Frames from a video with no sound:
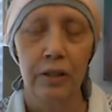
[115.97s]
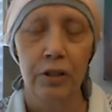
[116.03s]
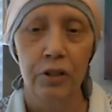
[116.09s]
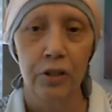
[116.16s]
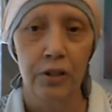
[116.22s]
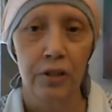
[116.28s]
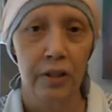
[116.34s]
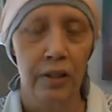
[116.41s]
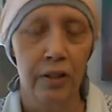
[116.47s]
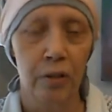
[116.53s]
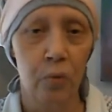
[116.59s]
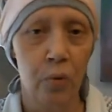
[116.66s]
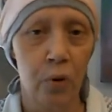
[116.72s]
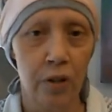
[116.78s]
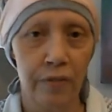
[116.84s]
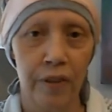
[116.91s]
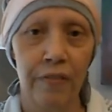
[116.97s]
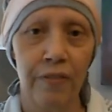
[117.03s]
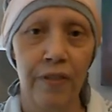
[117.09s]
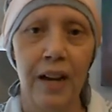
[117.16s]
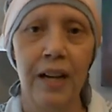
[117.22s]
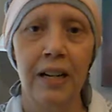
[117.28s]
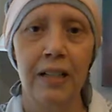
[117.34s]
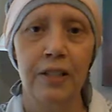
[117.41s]
Just a little word of
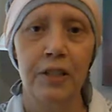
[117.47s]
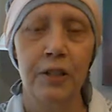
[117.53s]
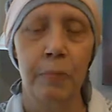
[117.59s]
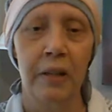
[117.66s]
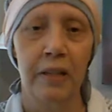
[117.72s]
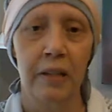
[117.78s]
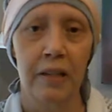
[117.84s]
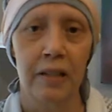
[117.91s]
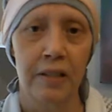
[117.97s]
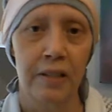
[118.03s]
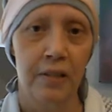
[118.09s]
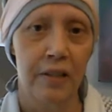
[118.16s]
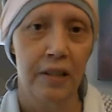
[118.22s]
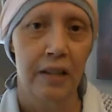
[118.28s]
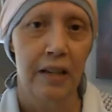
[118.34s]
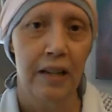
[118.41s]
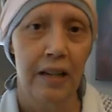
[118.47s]
advice, because